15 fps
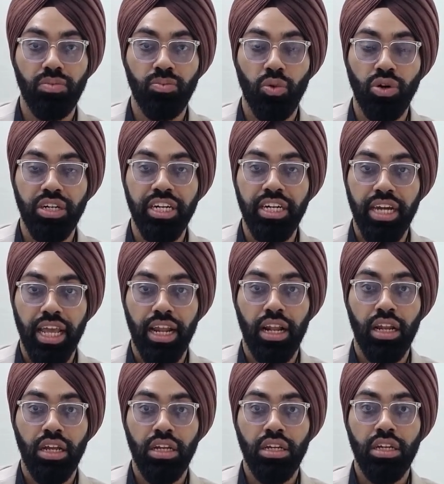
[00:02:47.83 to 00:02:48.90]
more
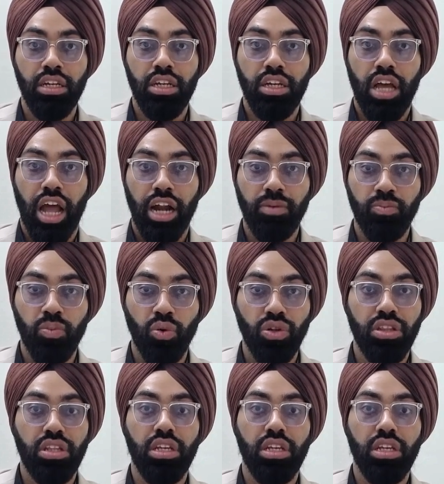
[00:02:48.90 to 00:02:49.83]
detail. And both